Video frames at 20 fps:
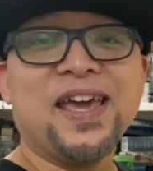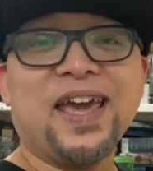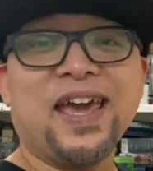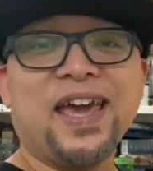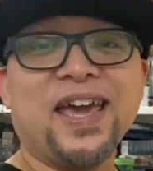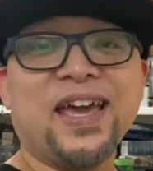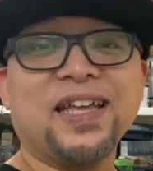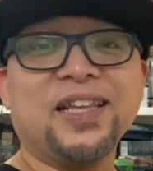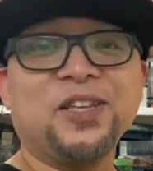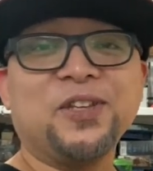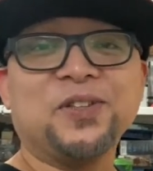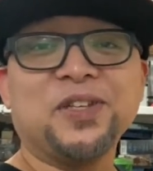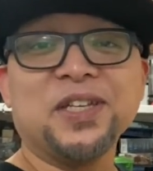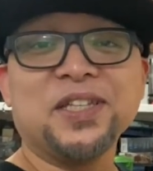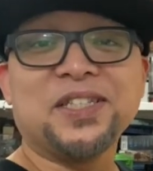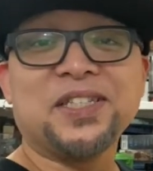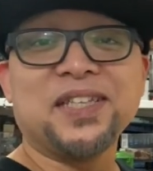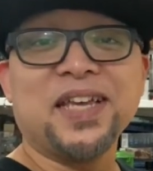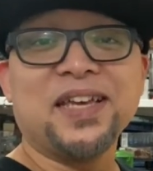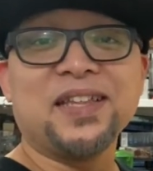And you
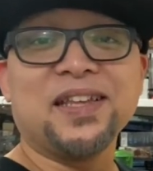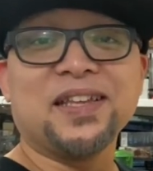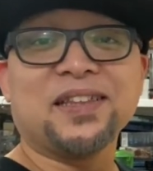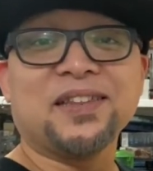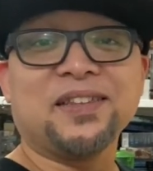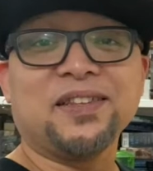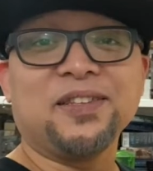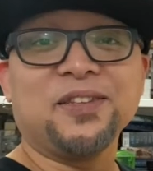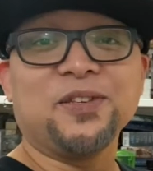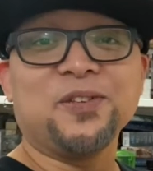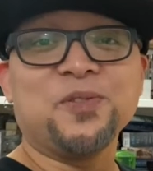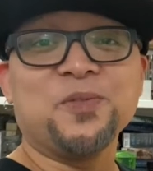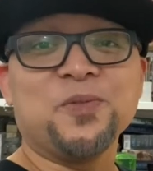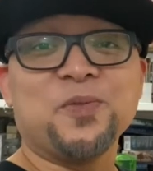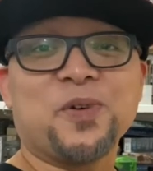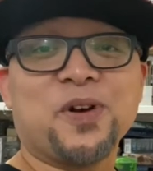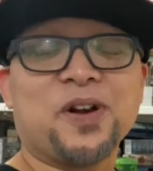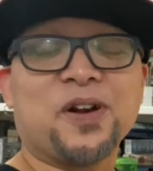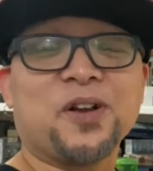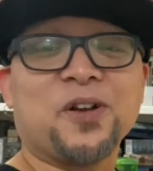did say that you
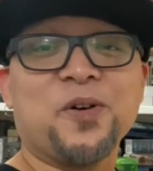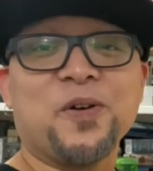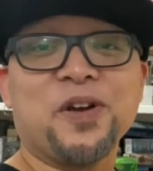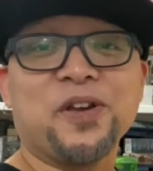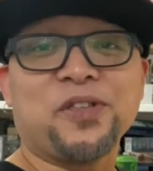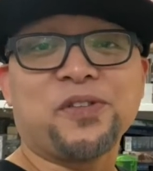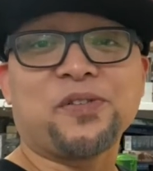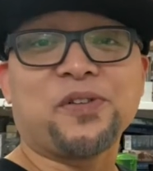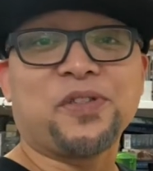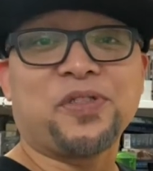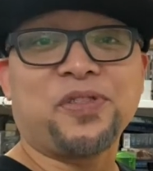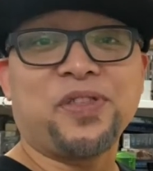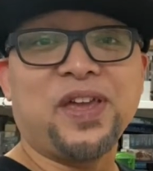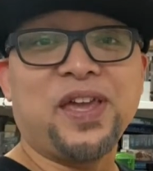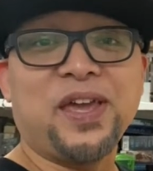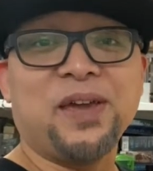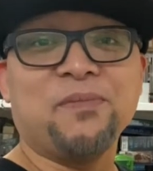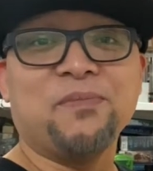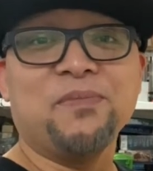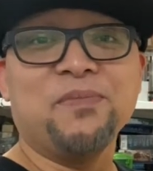were going through a
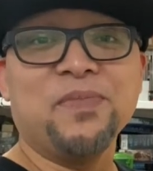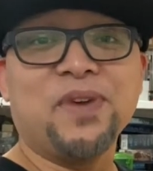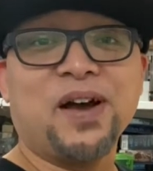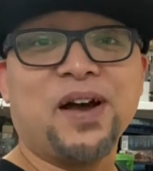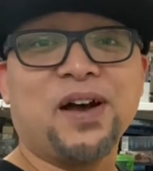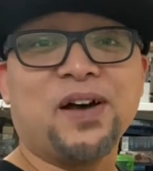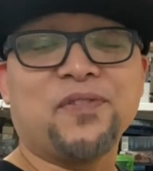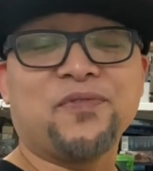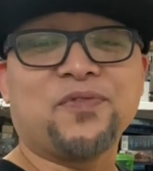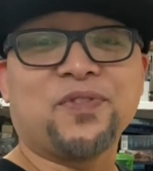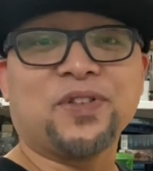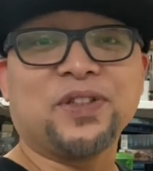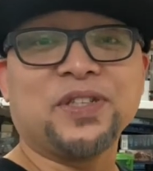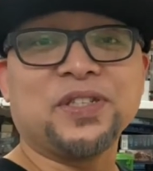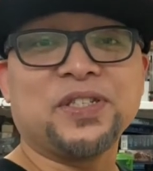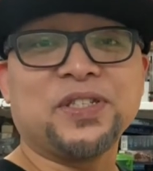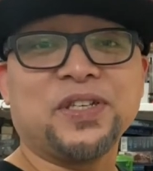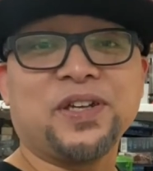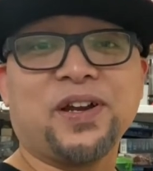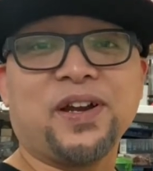theme for
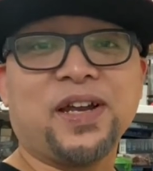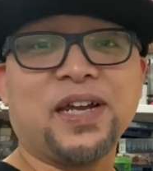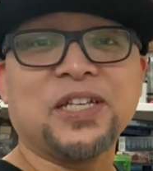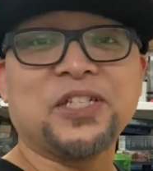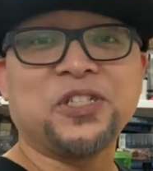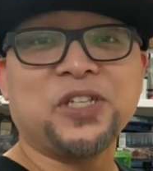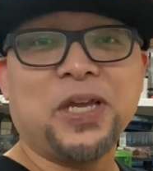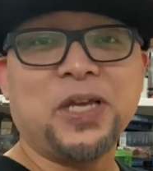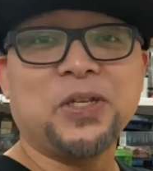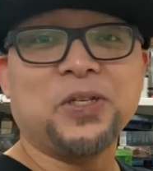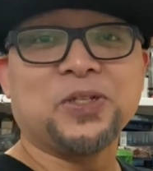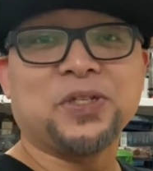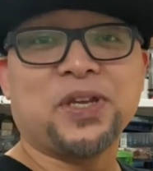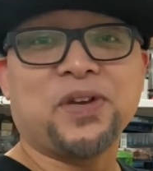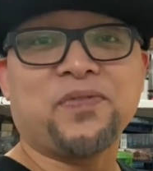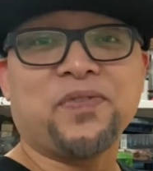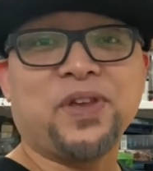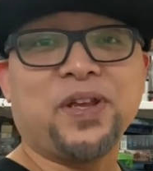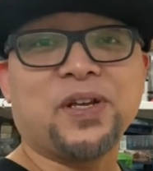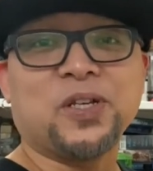this year, and it changes
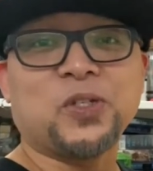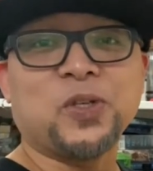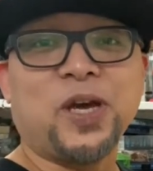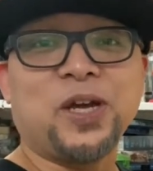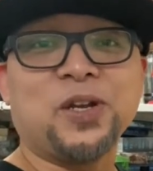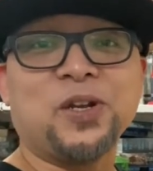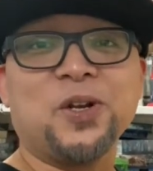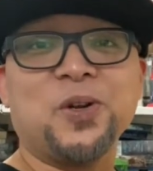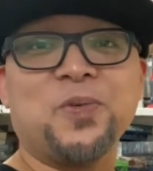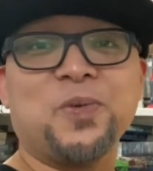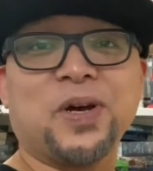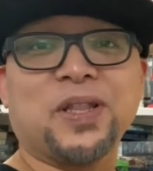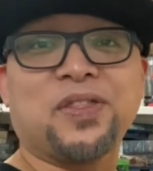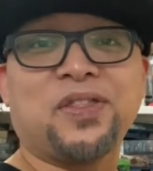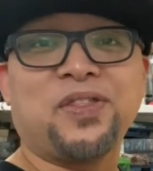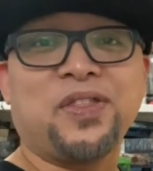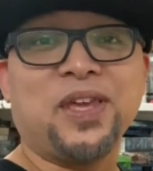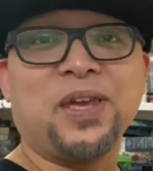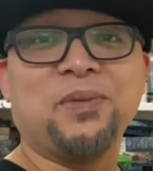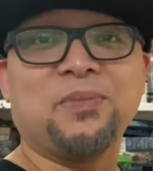every year. So I don't know what
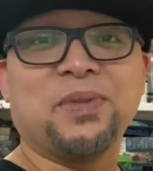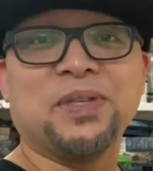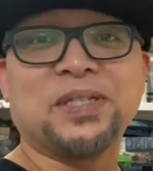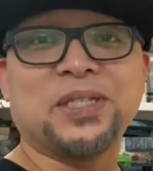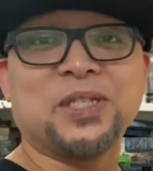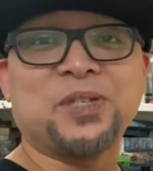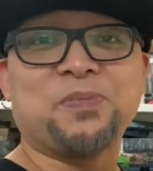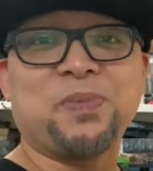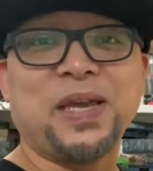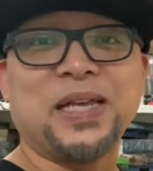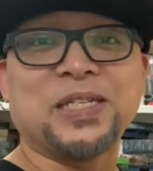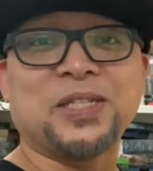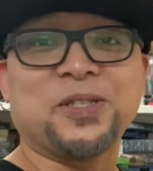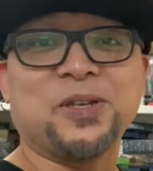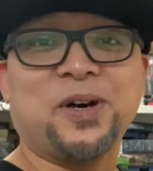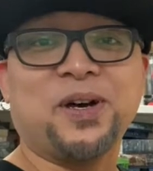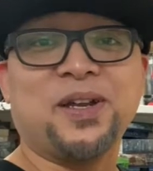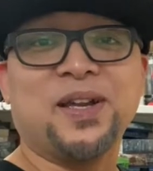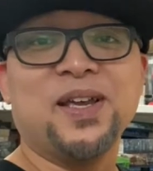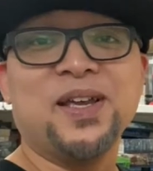theme this is based
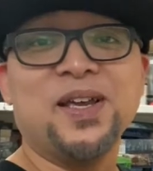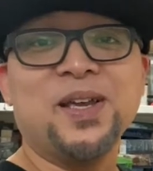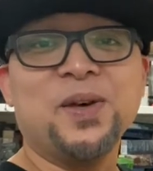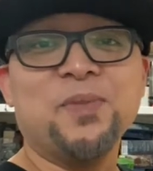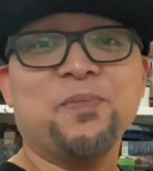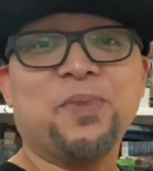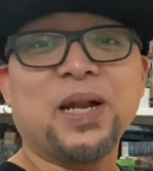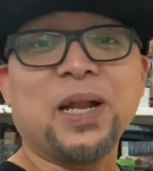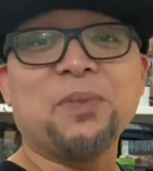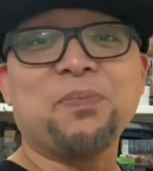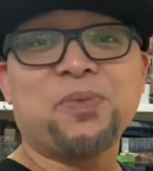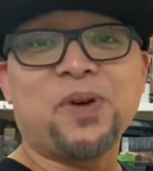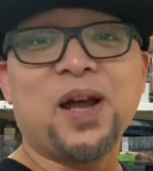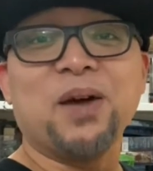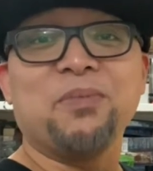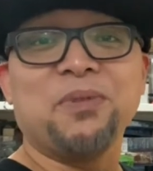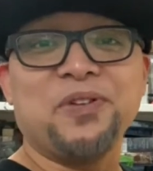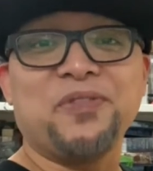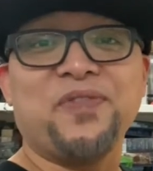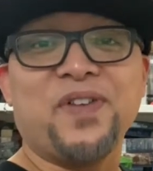on, but I'll
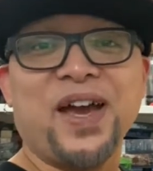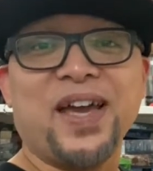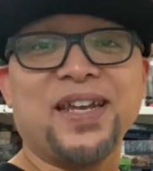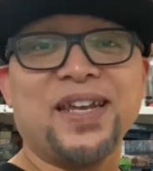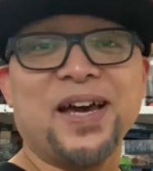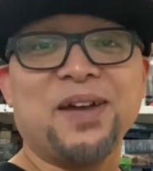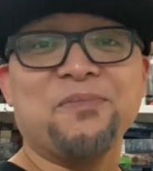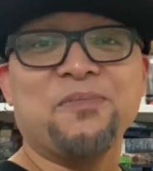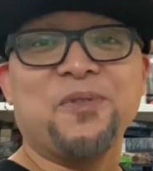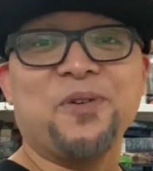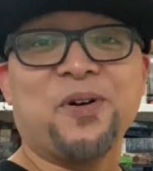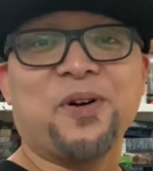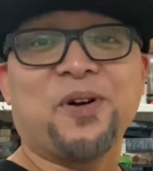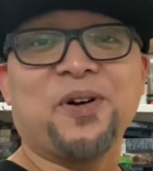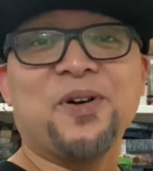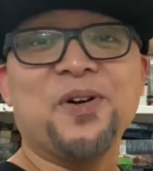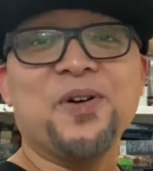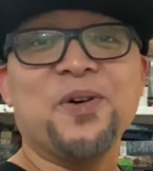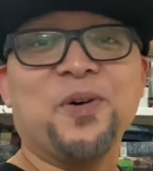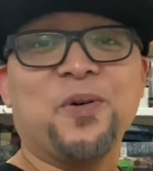probably find out more
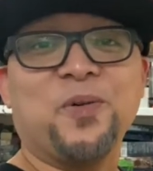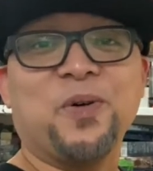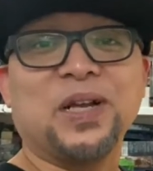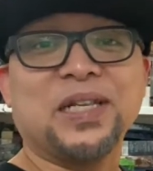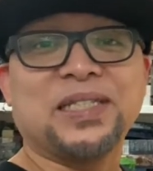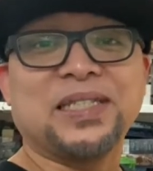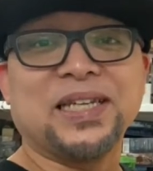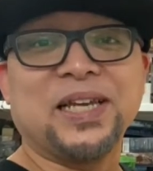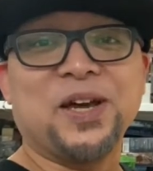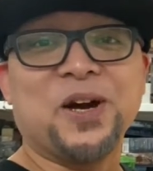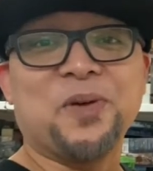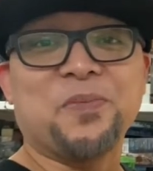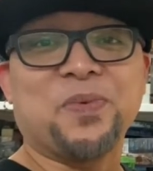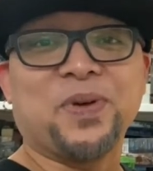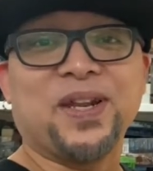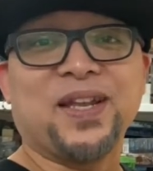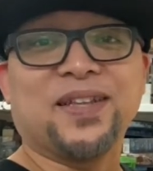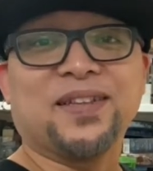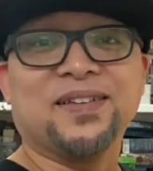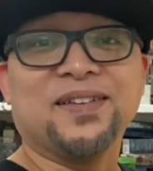once I
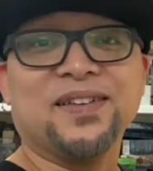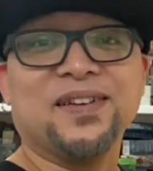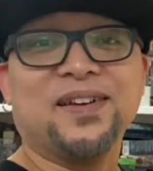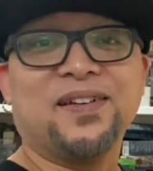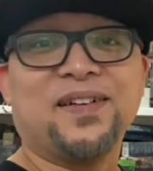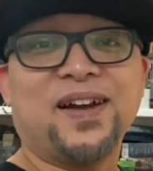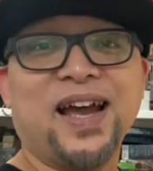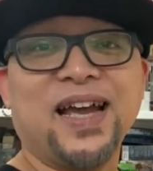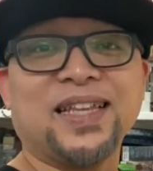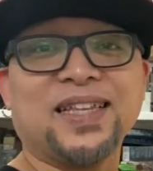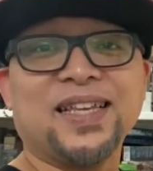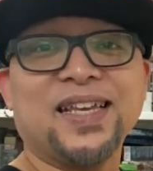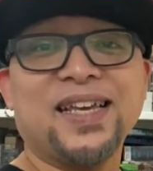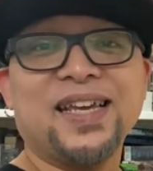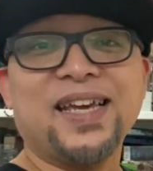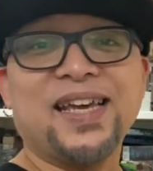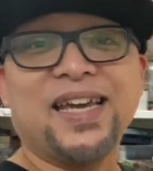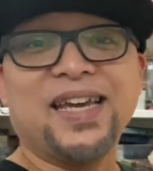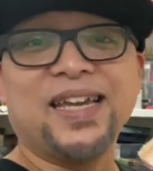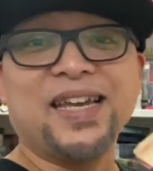open it. All right,
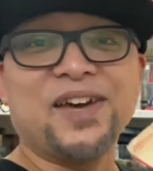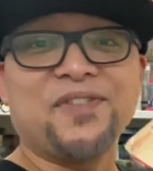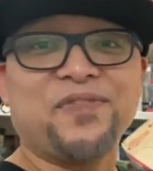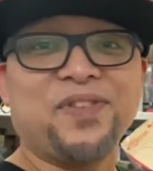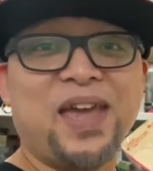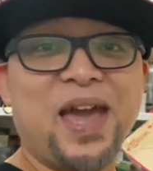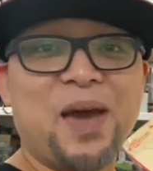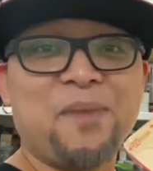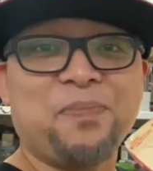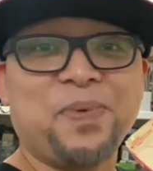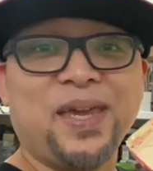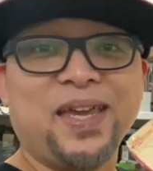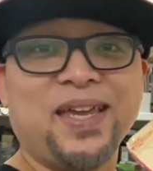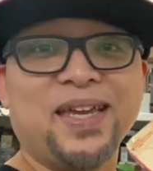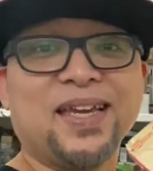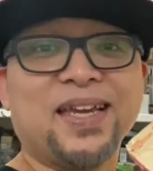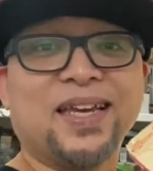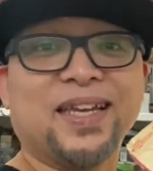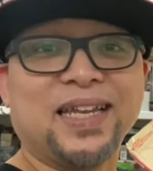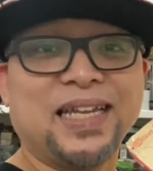enough yapping.
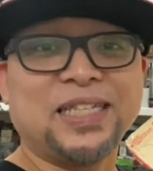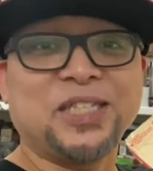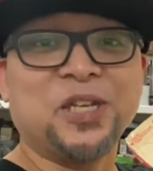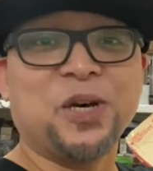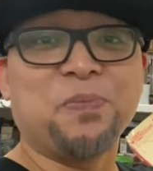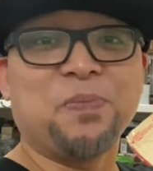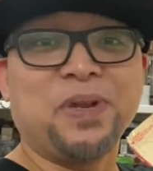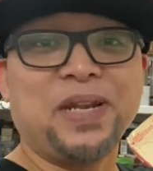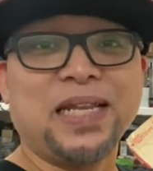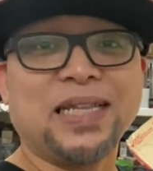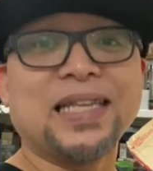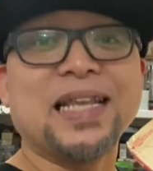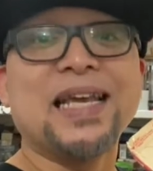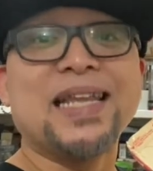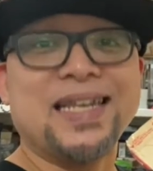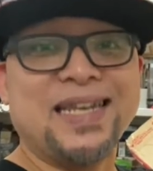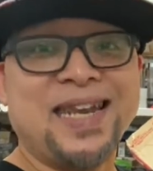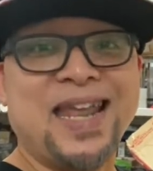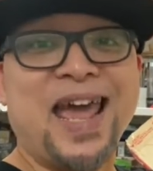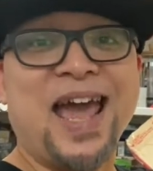Let's open it
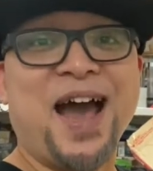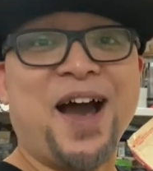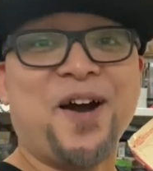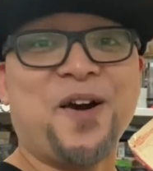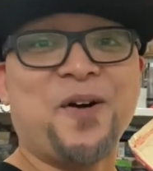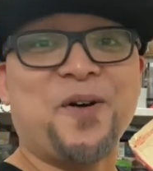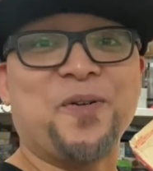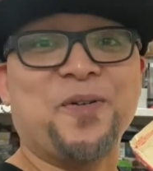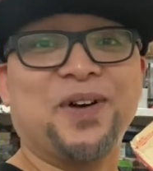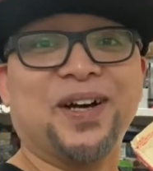now.